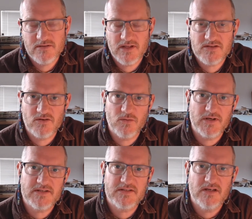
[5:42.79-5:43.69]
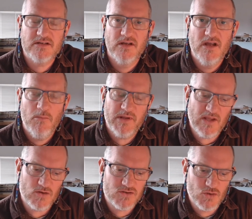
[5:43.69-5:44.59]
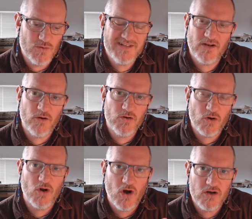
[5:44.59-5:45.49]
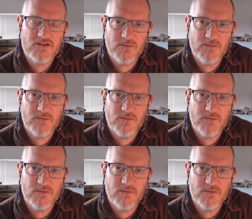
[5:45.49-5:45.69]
That's not what I said, but they are stories that are not hard